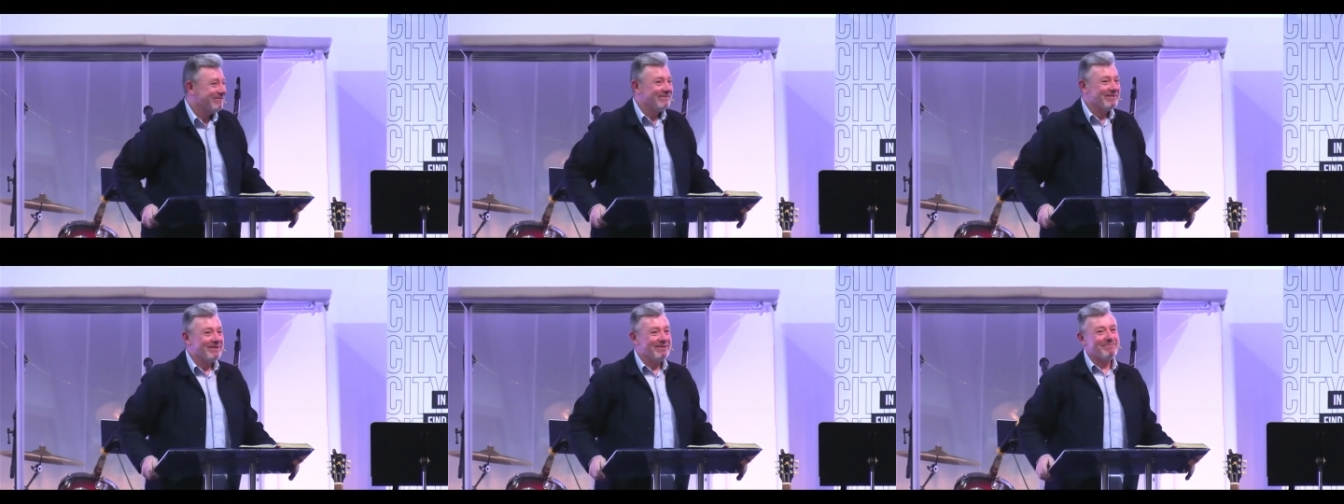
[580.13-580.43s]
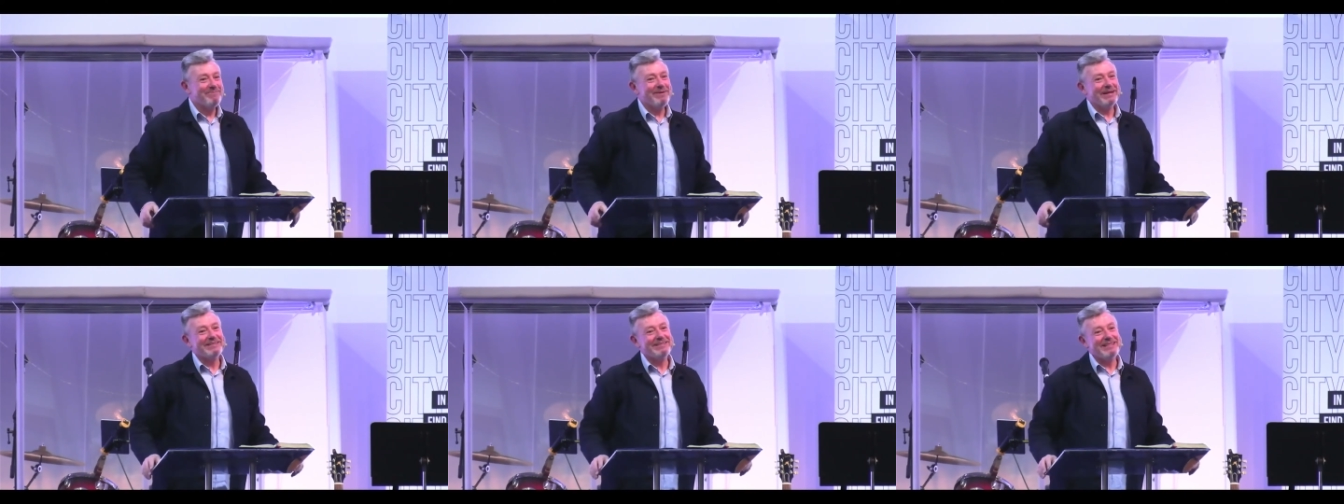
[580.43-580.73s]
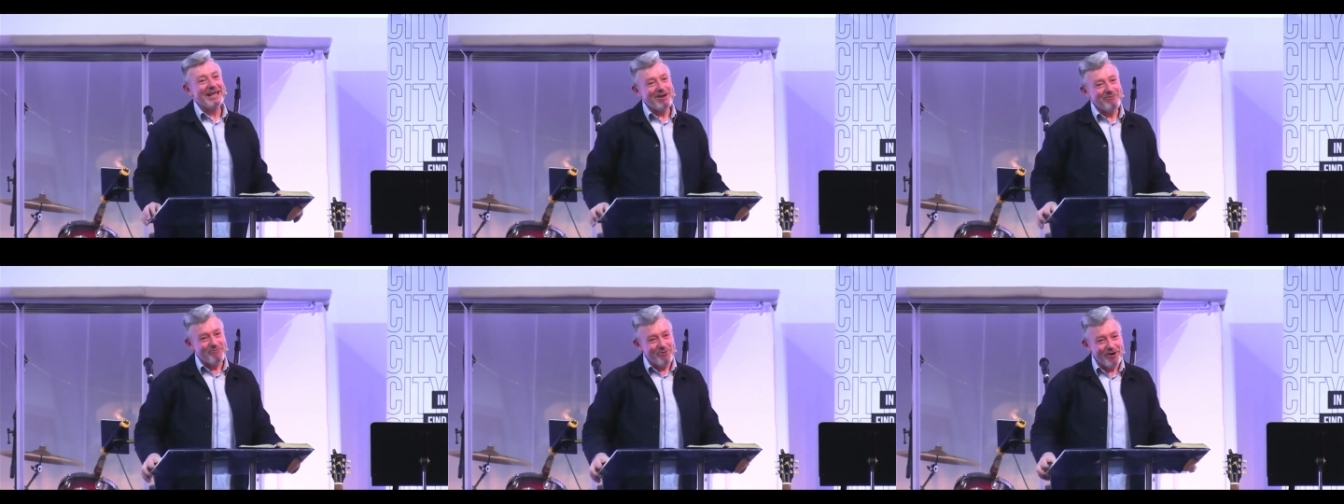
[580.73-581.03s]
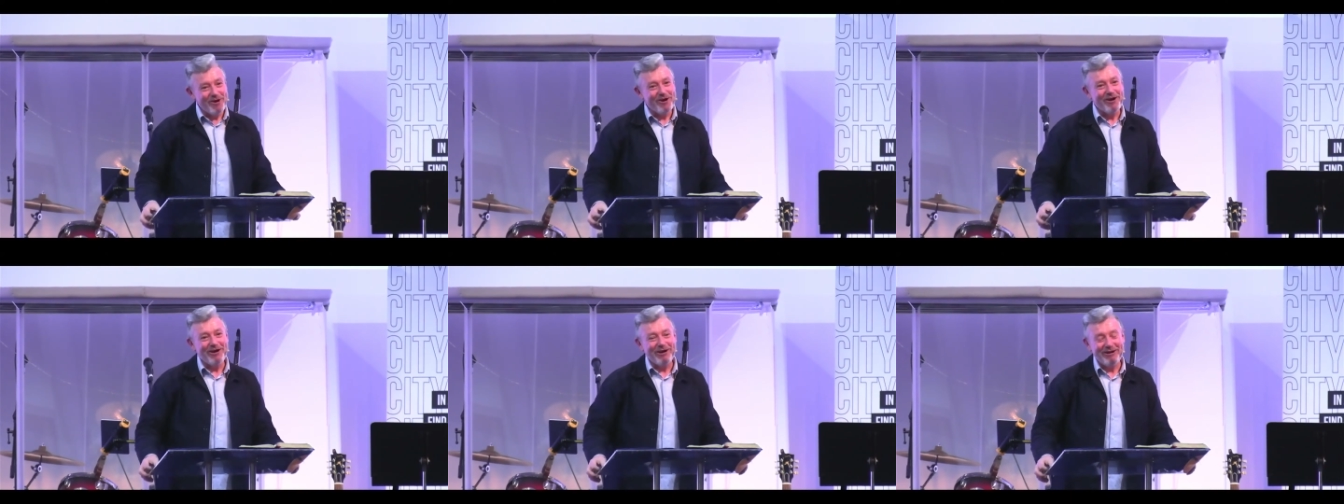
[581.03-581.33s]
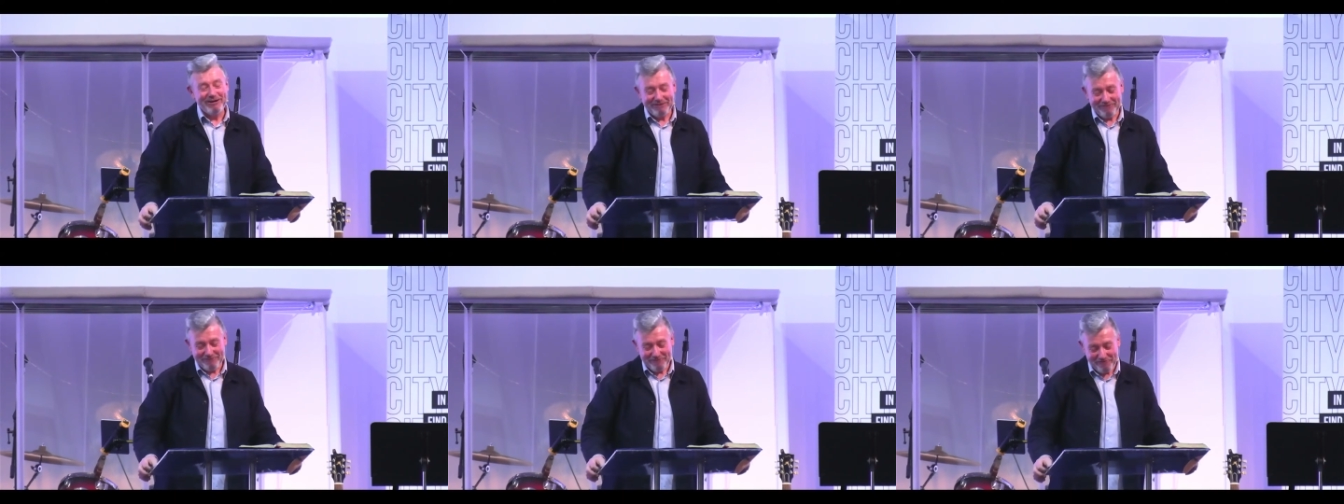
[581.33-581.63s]
But they were
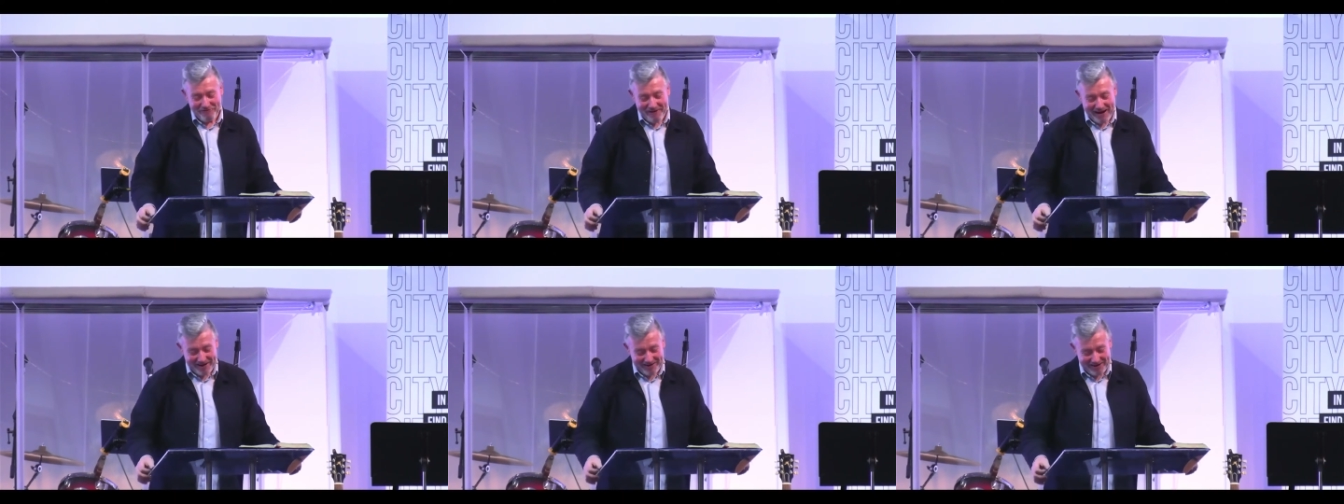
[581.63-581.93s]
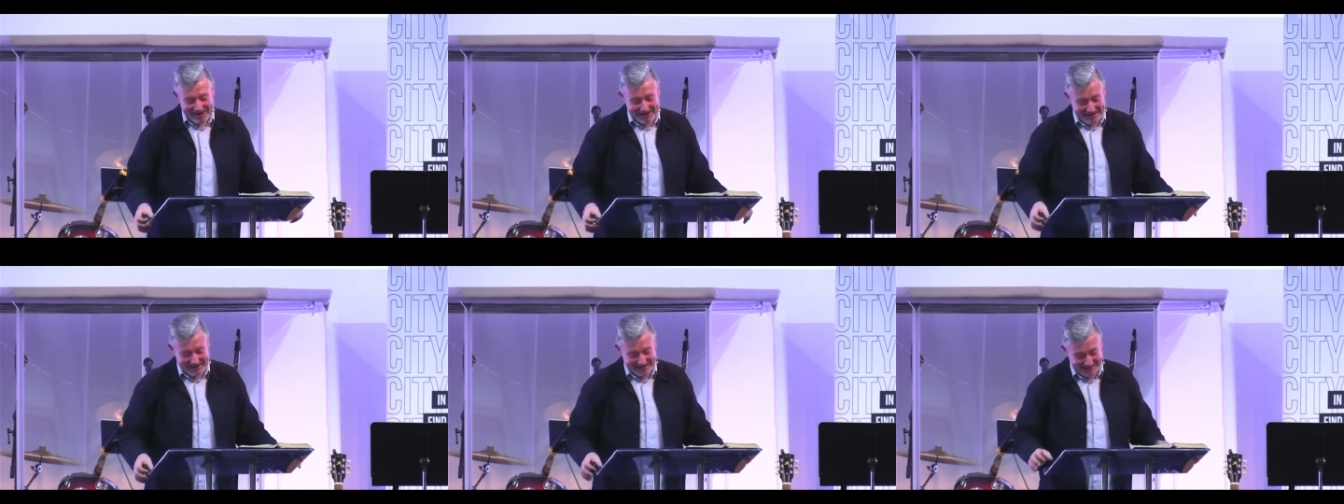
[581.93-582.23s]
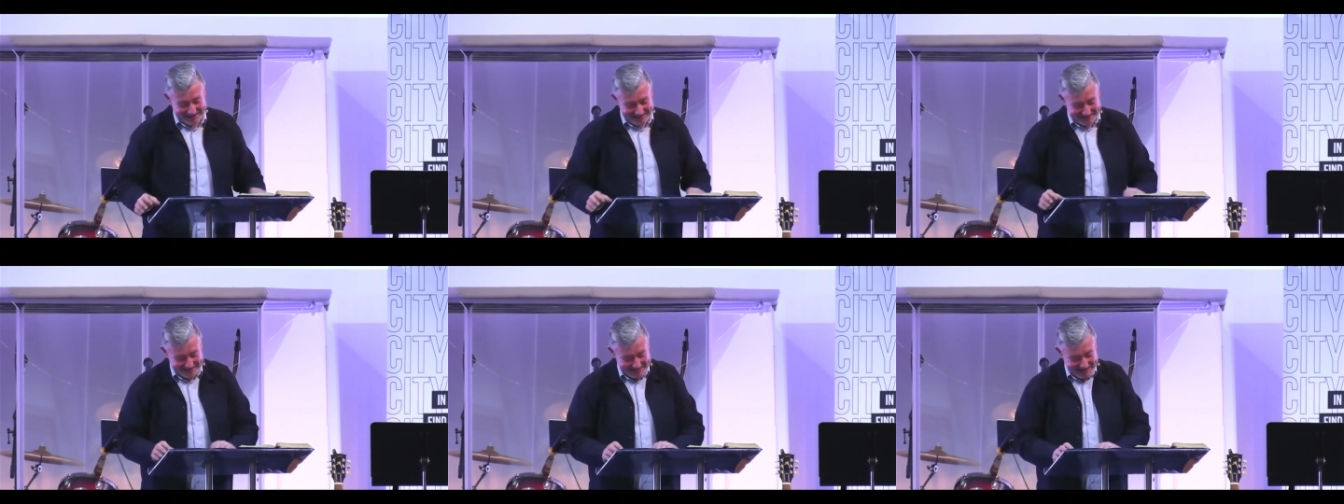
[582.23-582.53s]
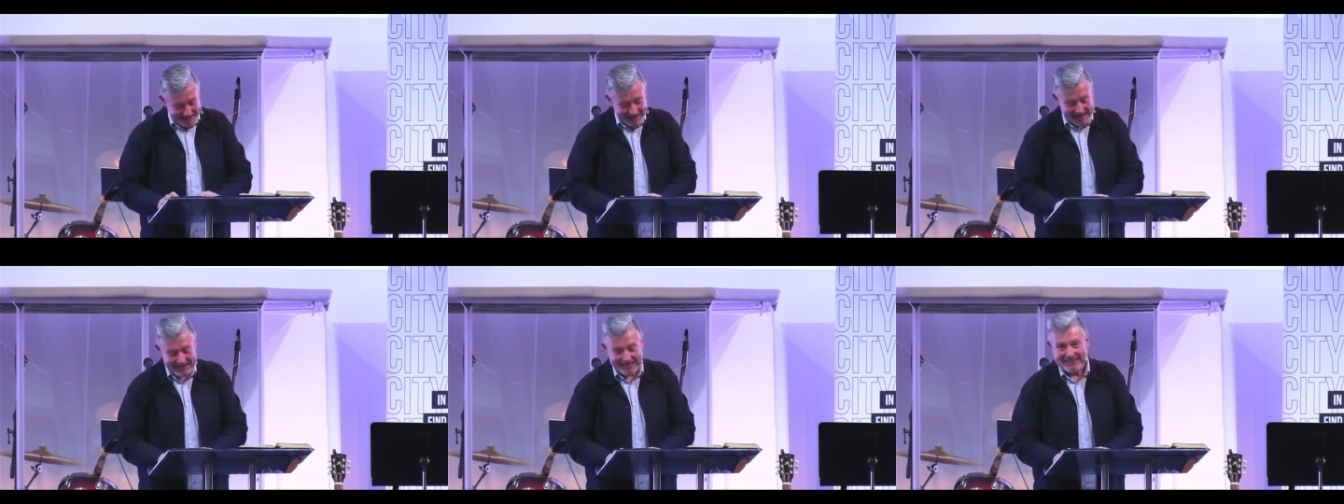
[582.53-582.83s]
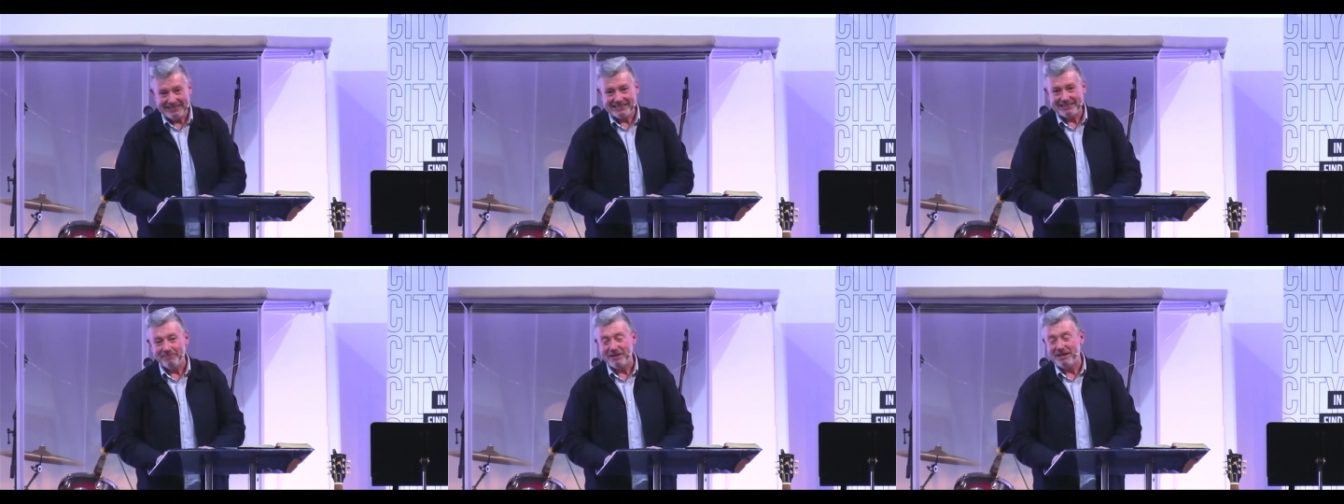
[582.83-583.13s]
very kind
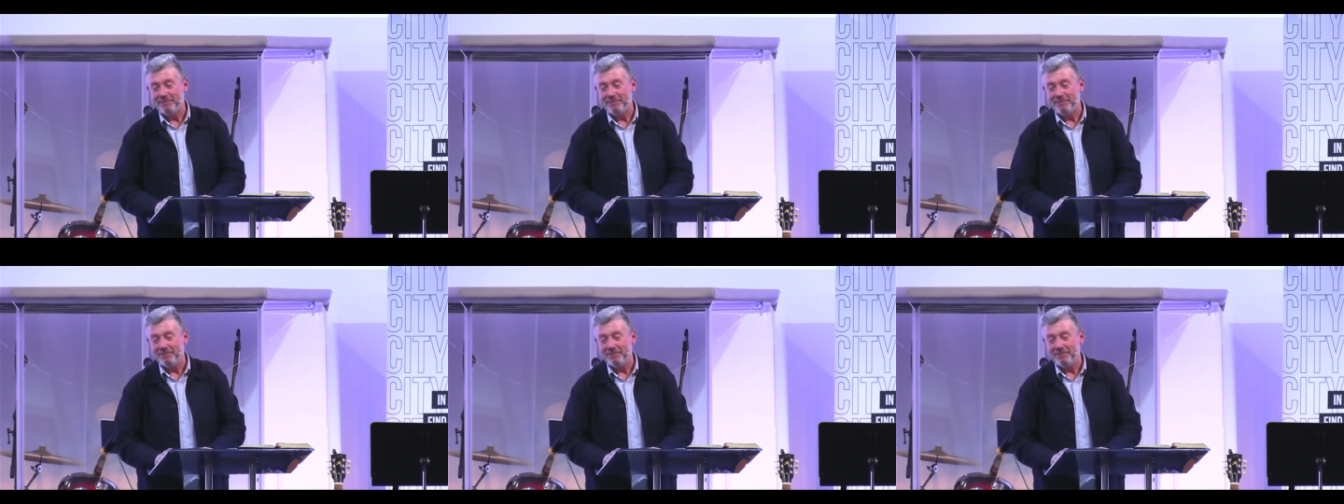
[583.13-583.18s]
to me.